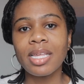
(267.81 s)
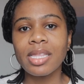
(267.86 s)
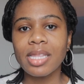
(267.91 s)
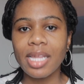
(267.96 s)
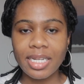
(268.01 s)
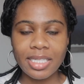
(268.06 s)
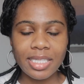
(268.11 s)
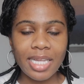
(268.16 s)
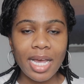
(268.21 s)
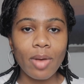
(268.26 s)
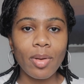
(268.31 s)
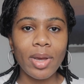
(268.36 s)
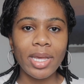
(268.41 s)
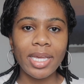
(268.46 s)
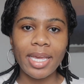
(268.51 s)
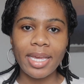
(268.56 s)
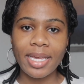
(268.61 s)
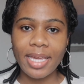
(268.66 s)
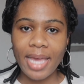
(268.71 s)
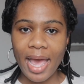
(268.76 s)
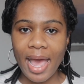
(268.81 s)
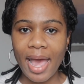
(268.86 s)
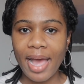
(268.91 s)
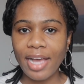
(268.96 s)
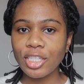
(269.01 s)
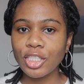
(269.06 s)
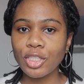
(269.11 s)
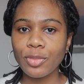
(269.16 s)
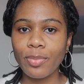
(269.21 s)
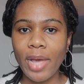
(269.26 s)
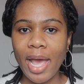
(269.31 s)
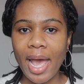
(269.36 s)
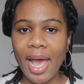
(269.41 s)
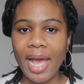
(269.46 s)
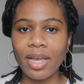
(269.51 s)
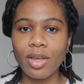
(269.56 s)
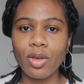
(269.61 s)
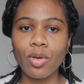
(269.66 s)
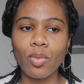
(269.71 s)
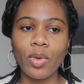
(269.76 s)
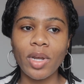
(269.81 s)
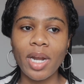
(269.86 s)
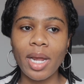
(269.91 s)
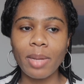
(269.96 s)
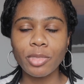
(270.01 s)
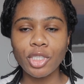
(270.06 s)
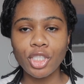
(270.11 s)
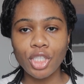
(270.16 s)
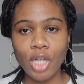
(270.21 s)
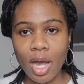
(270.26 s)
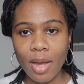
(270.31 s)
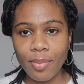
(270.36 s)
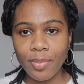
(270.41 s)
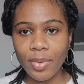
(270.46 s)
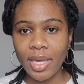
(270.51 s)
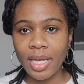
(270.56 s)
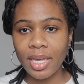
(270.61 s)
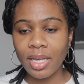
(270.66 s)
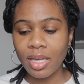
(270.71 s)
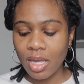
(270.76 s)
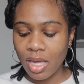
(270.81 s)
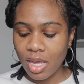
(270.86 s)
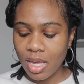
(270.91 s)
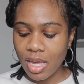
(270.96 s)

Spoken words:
That is how I get cash back when I'm shopping.